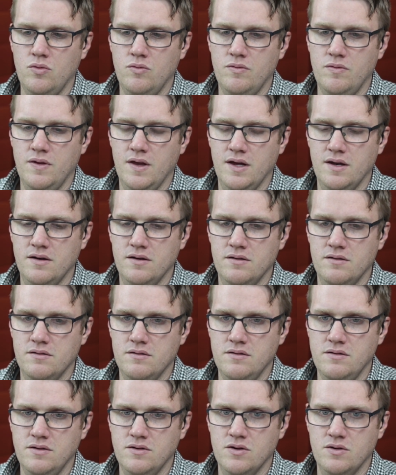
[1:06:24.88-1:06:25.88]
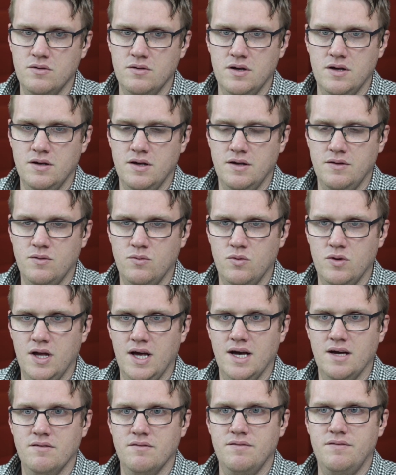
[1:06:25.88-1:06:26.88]
then we'll
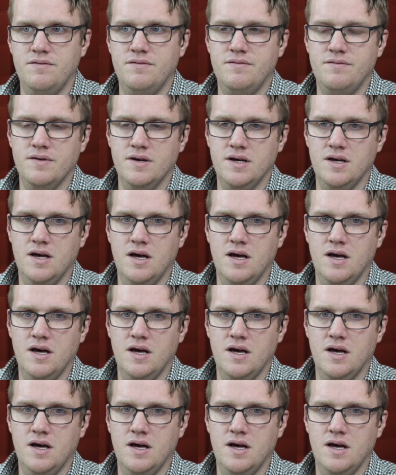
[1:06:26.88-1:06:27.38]
have